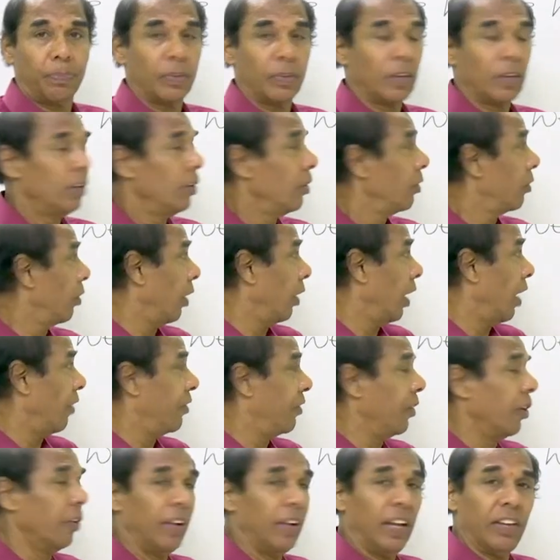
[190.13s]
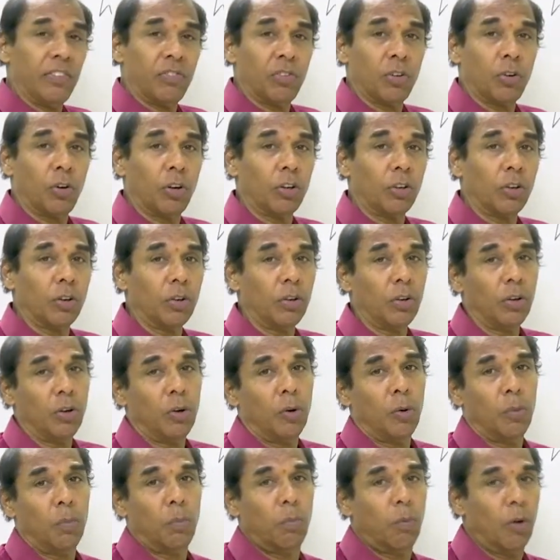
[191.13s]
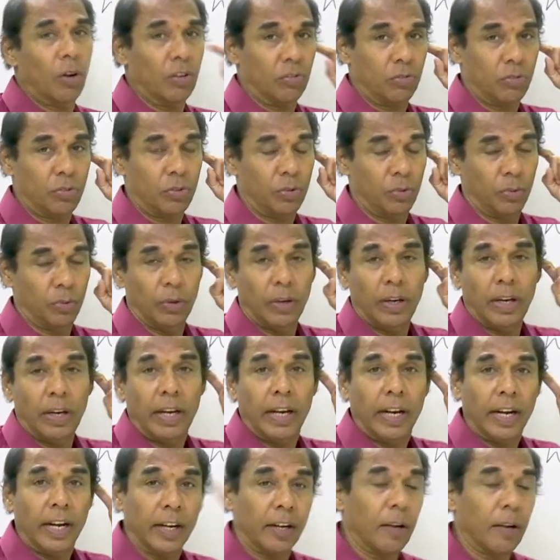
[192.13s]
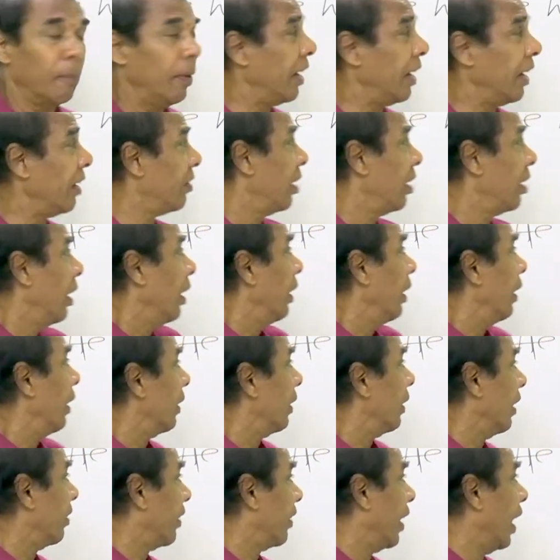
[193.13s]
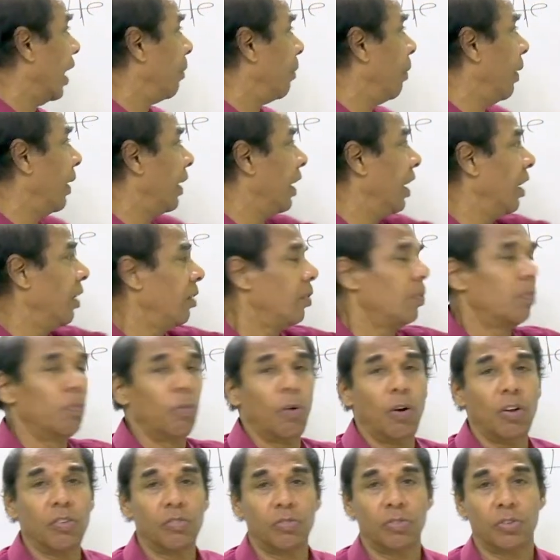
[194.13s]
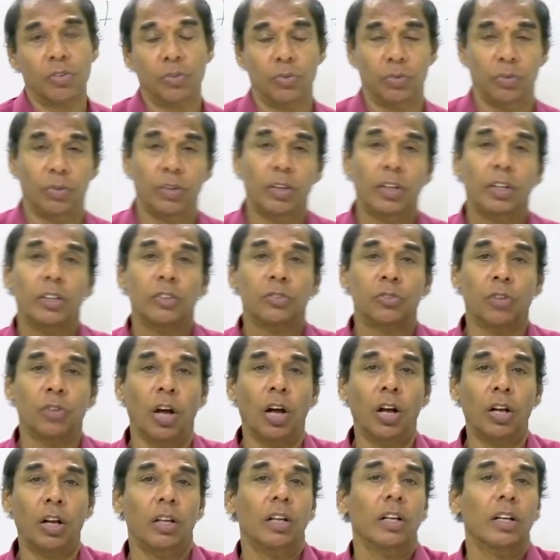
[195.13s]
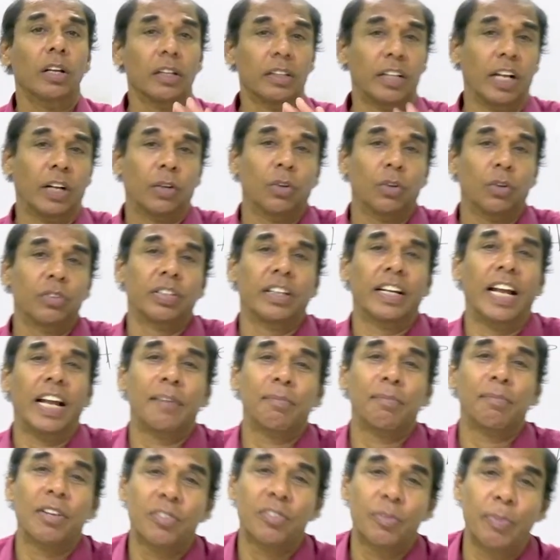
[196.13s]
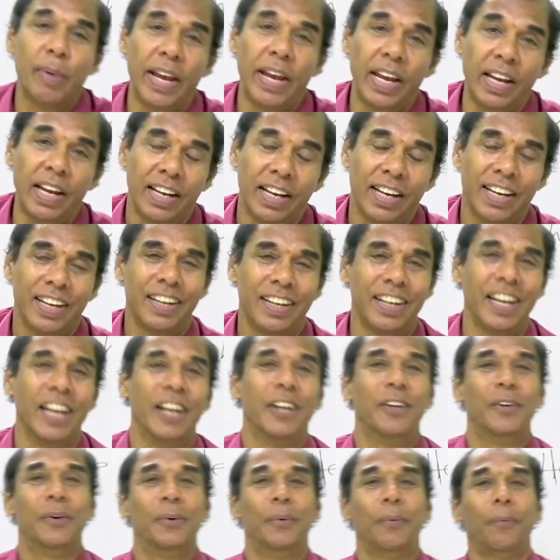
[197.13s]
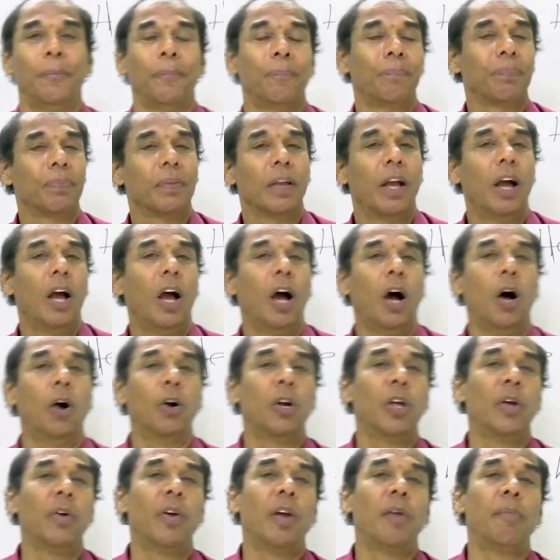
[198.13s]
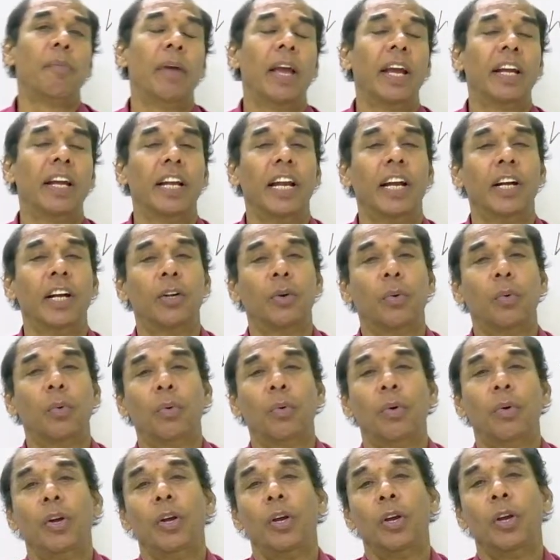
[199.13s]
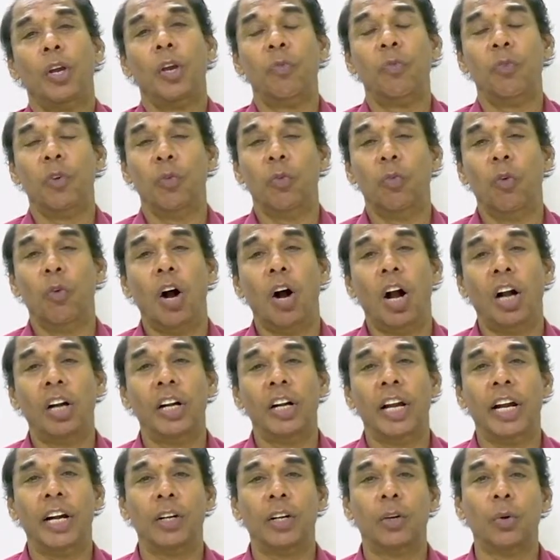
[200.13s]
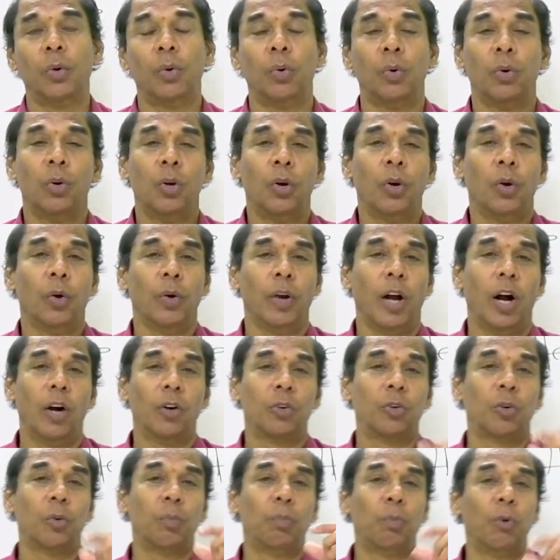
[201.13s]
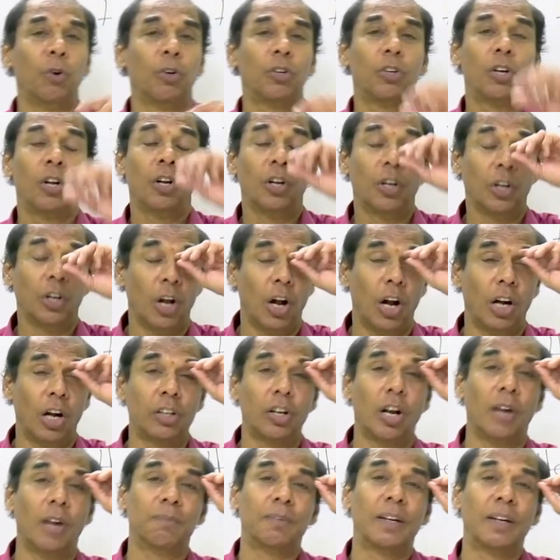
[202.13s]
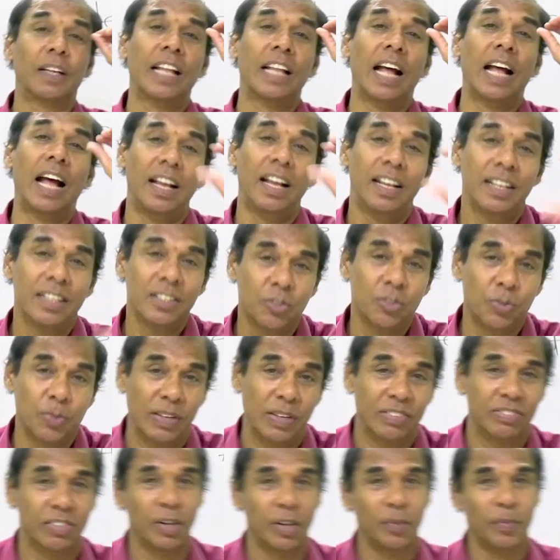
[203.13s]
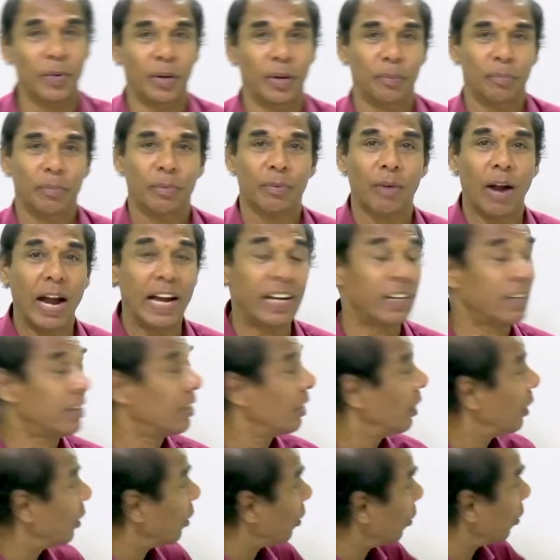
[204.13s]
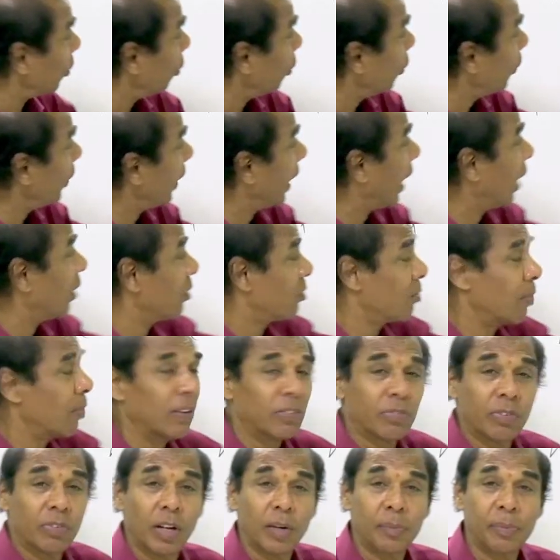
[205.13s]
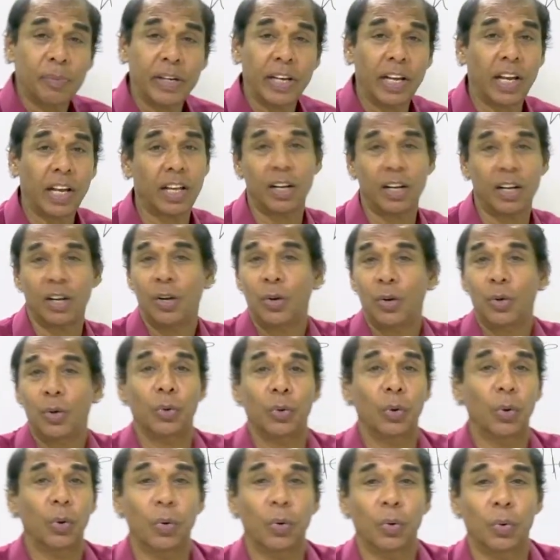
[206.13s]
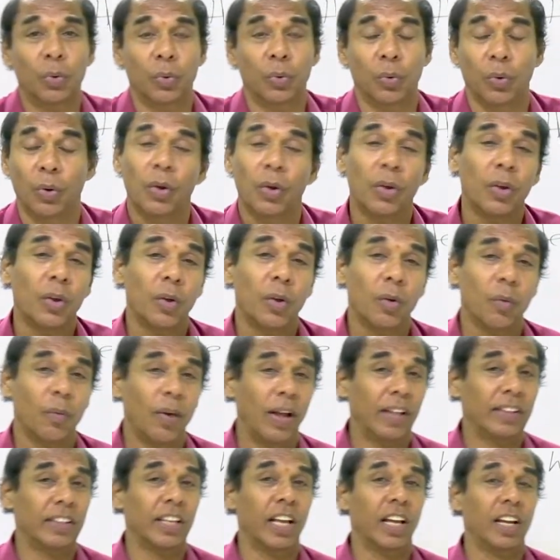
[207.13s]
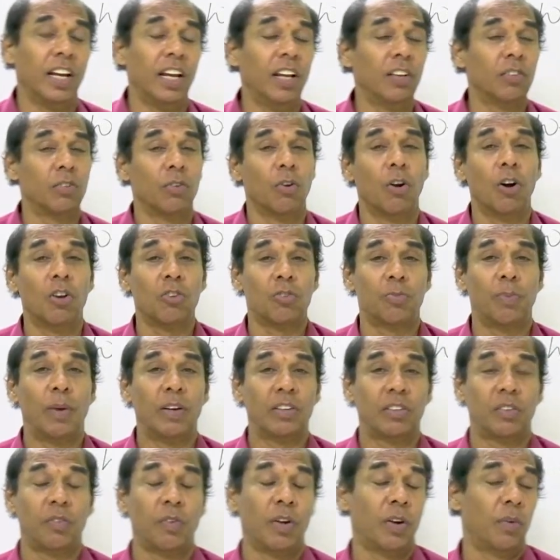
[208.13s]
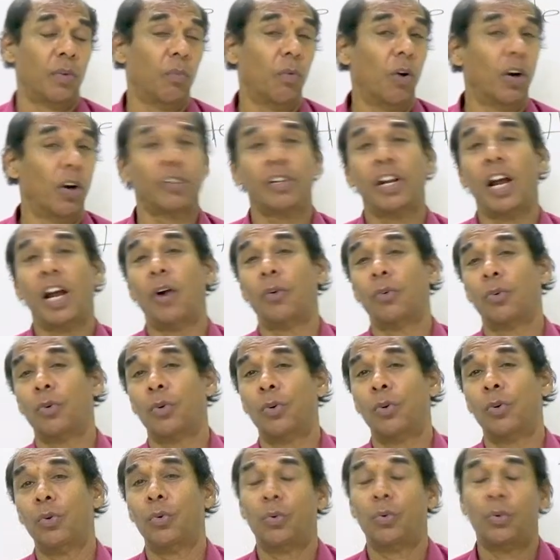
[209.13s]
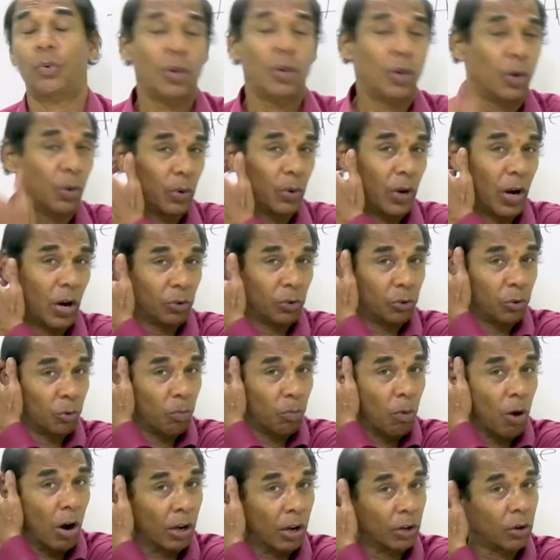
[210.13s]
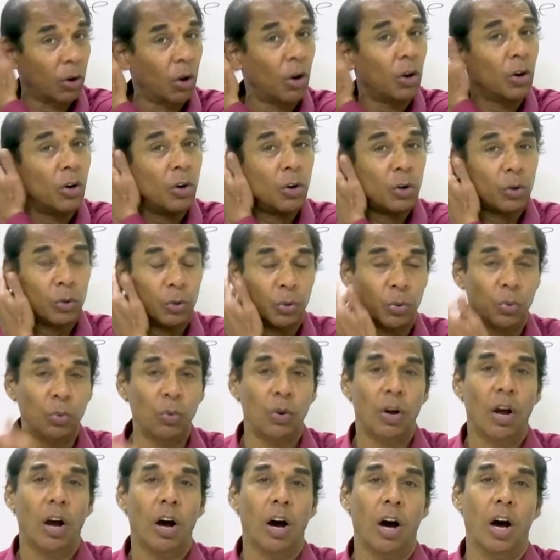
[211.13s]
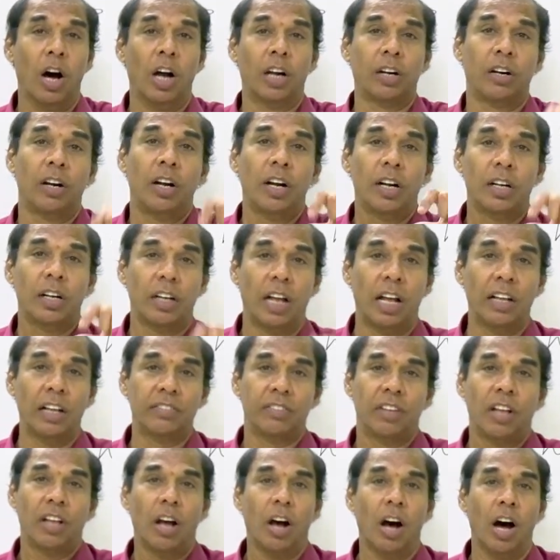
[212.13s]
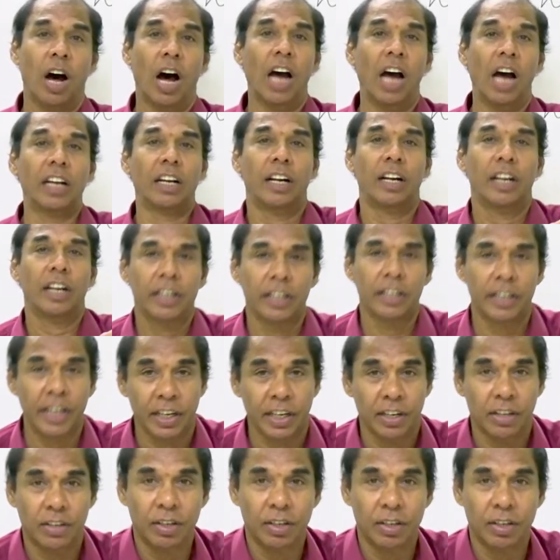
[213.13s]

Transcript: So a few is equal to positive. It means the statement is positive. So the question tag must be negative. How do we make negative? If we want negative, we have to put not after the special verb, right? Do we have special verb here? No. When there is no special verb, what do you have to do? We have to borrow do or does or did.